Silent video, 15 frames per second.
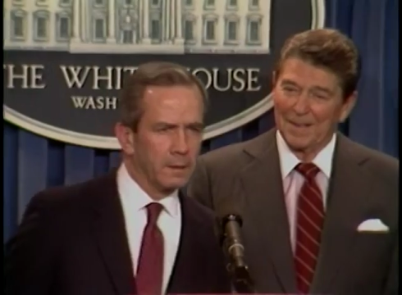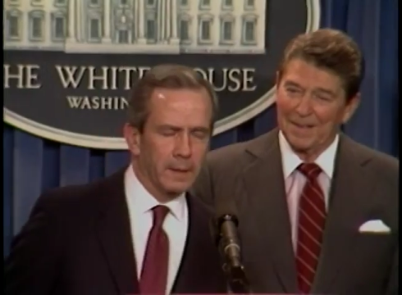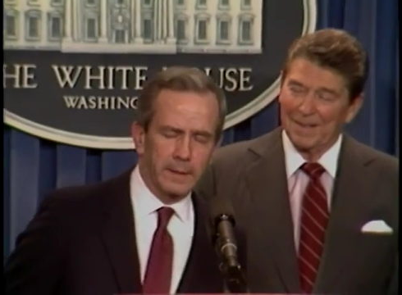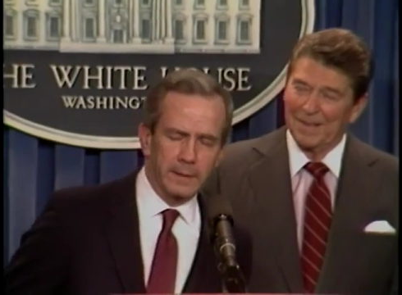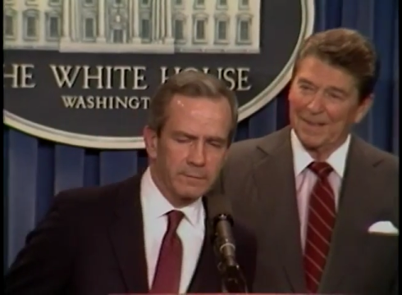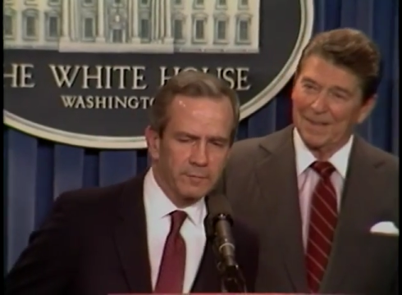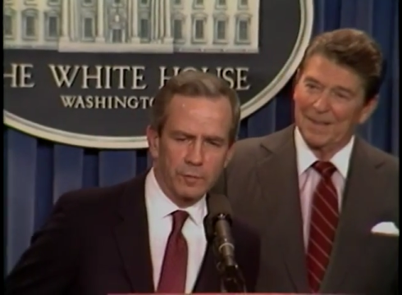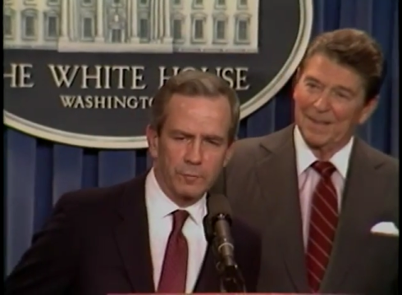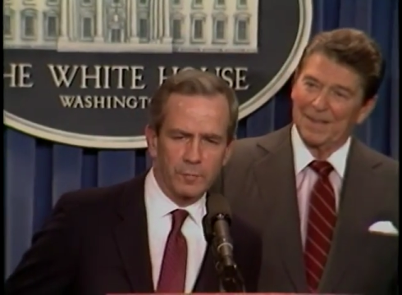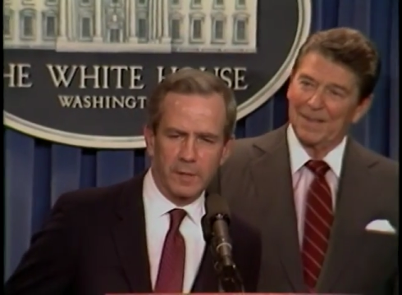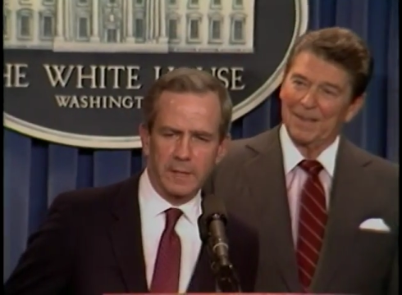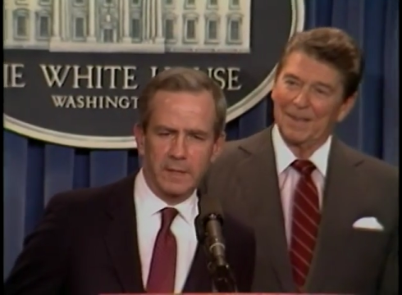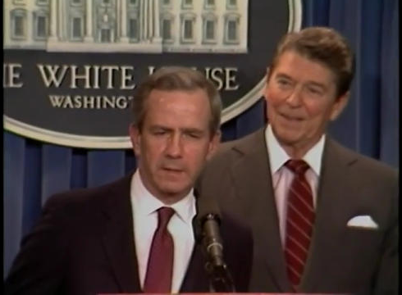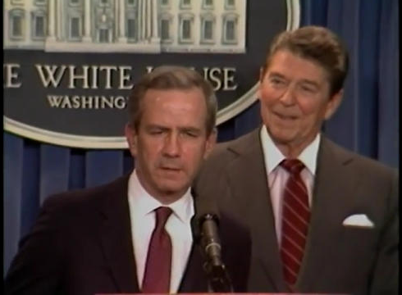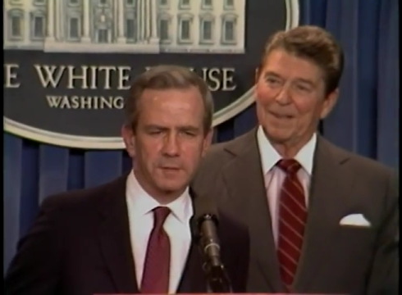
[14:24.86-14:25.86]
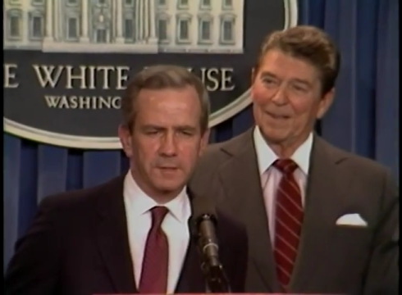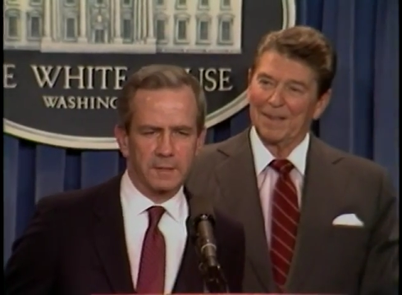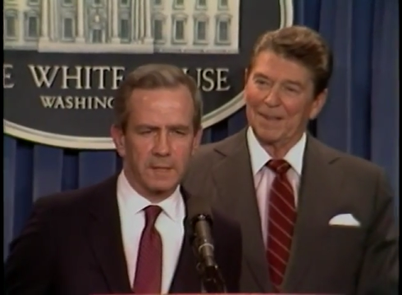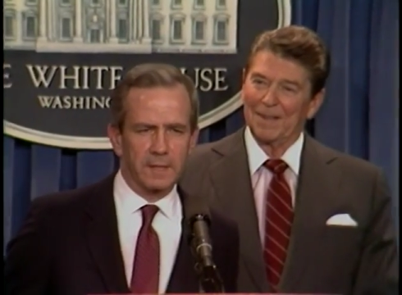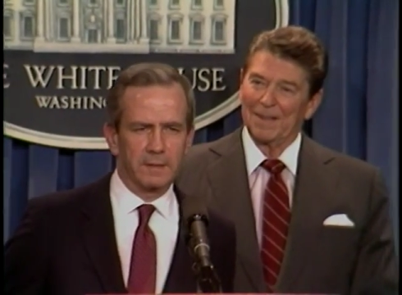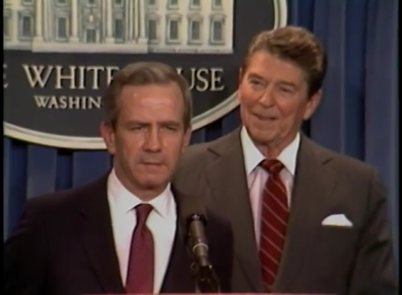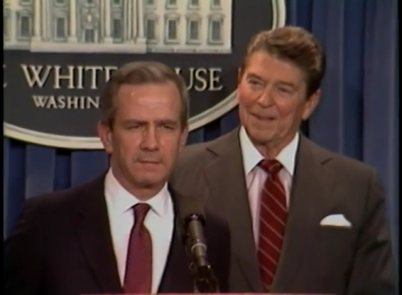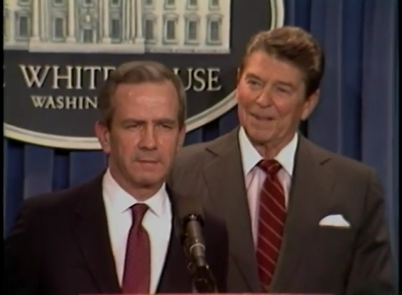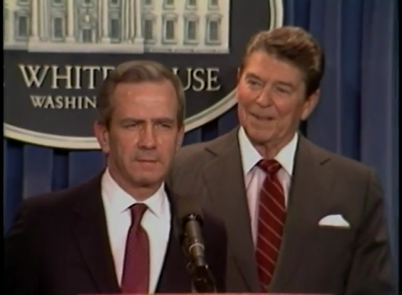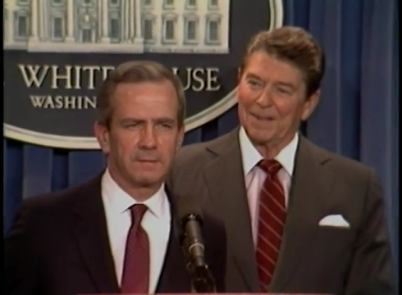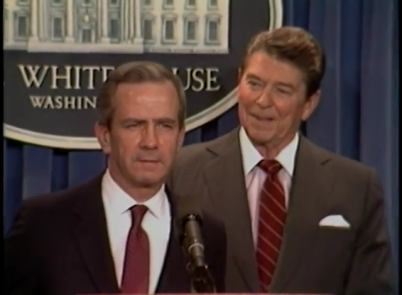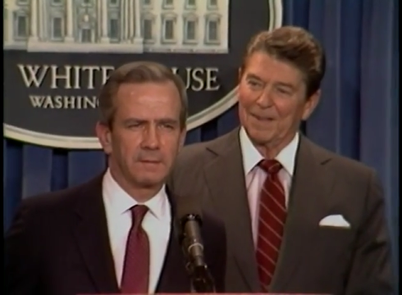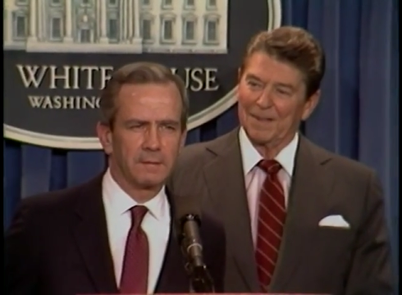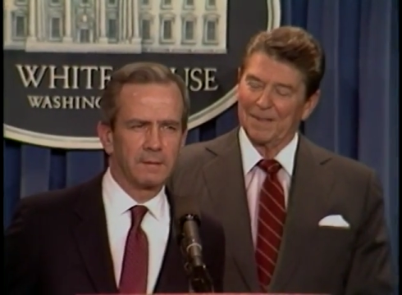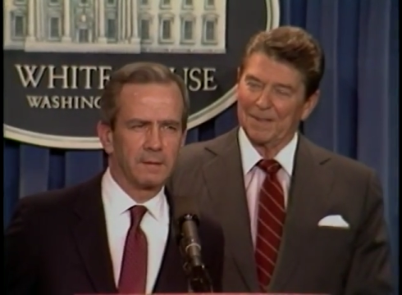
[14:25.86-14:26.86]
Speaker 1: I have no plans, and I
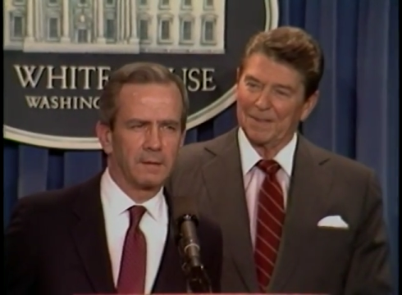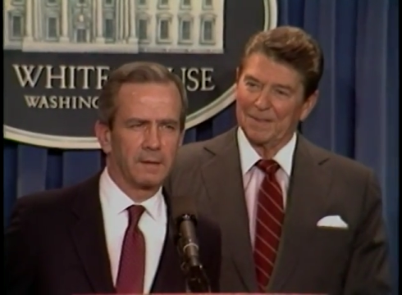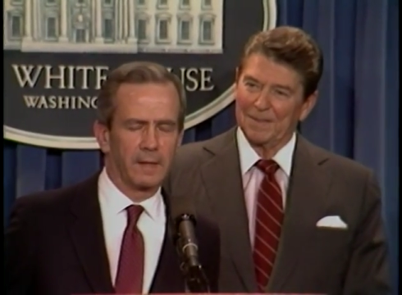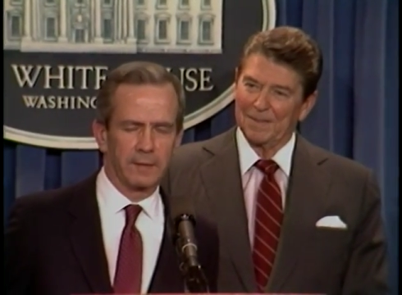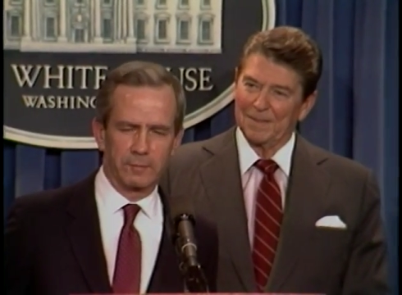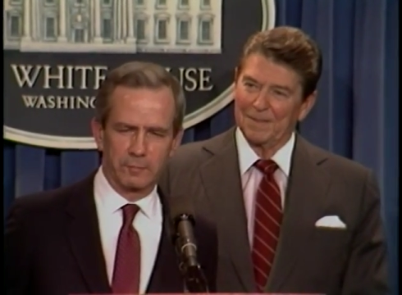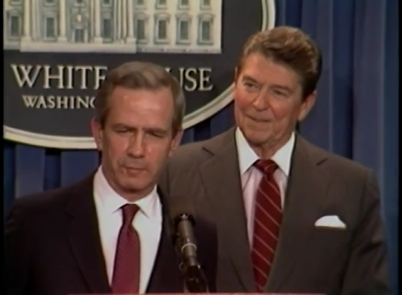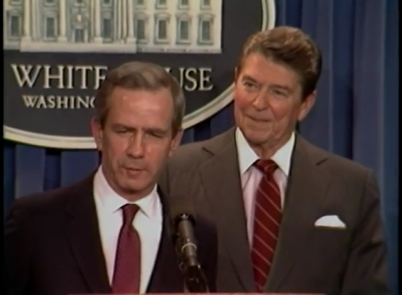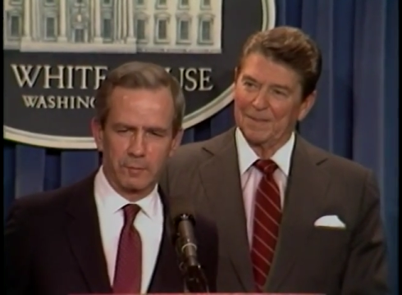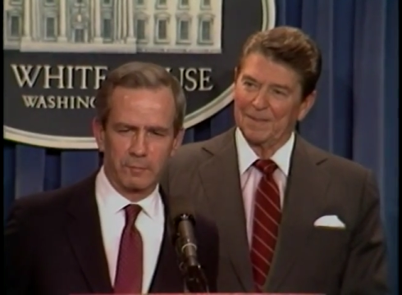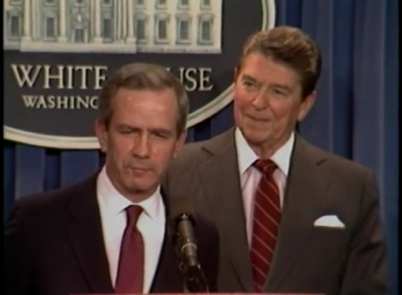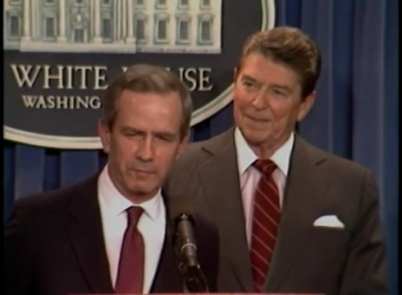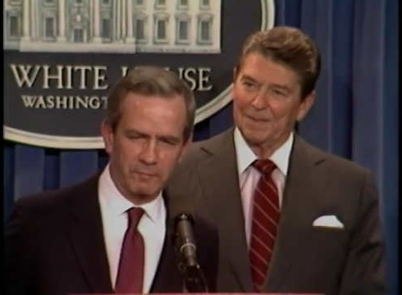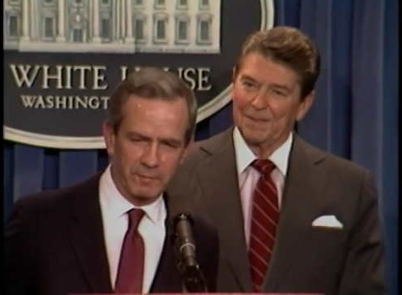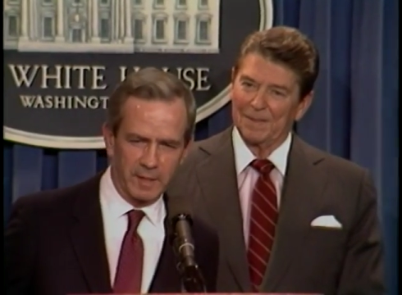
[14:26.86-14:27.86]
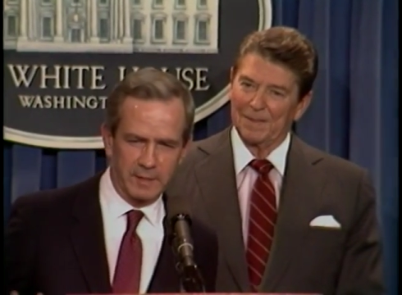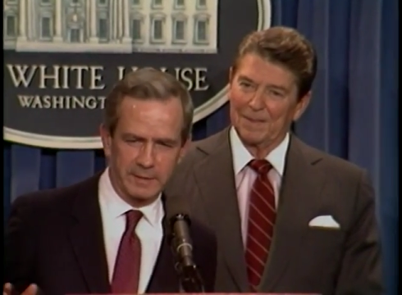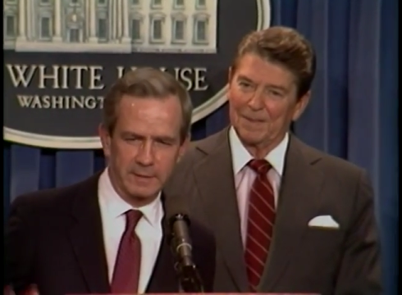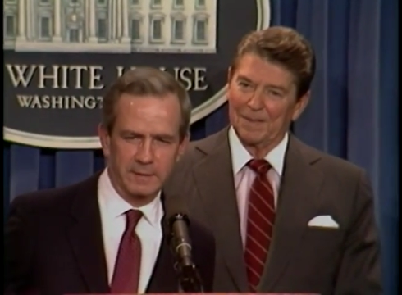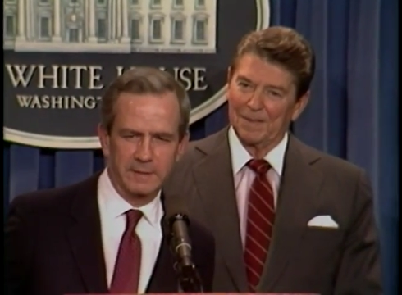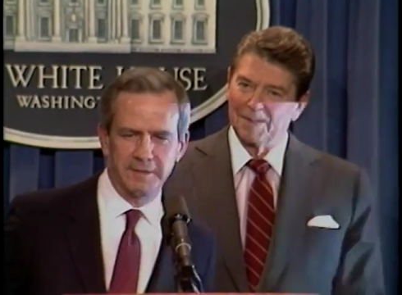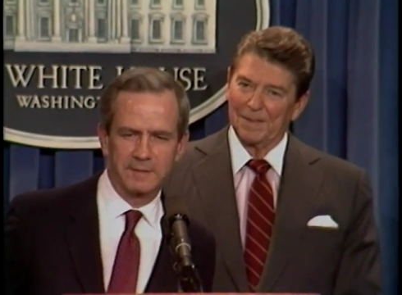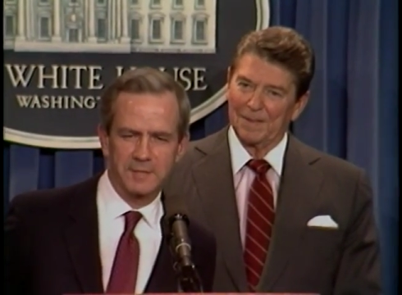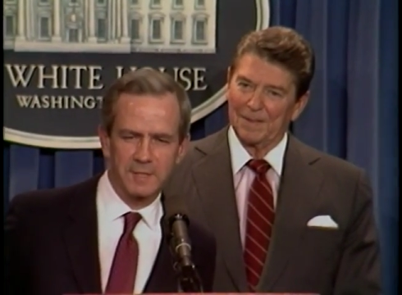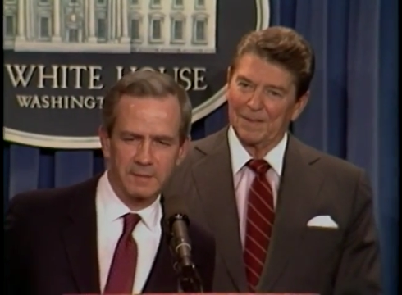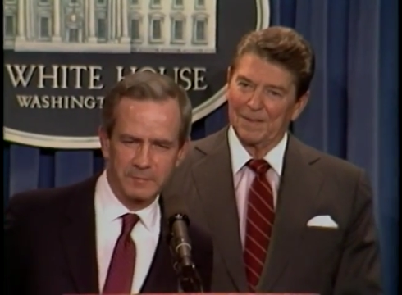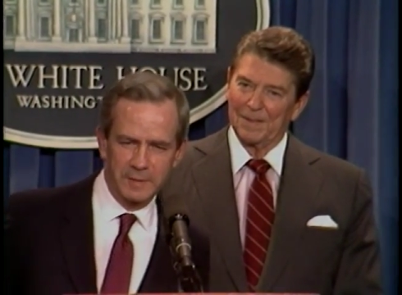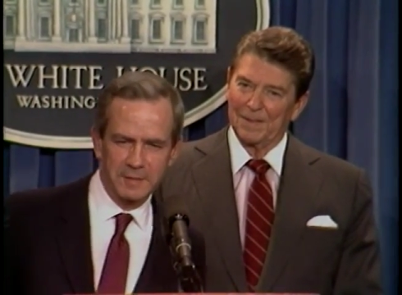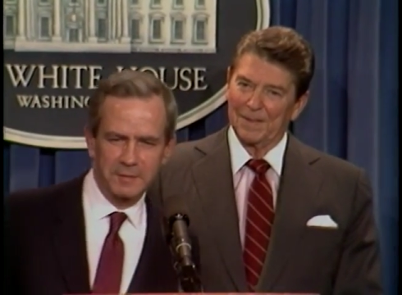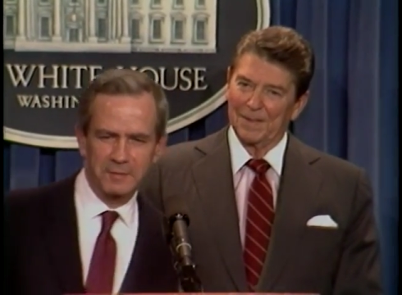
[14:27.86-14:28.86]
I don't know. If you've got any leads, let
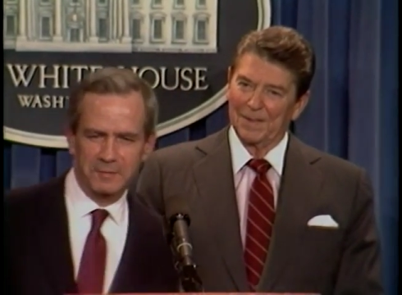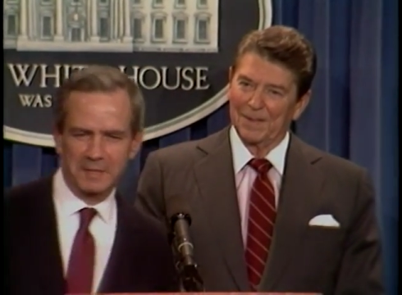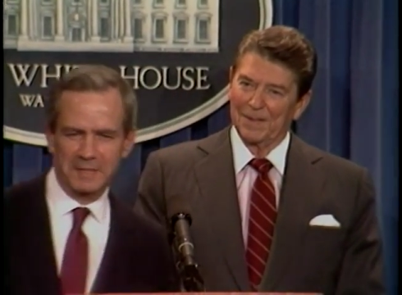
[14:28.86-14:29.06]
me know.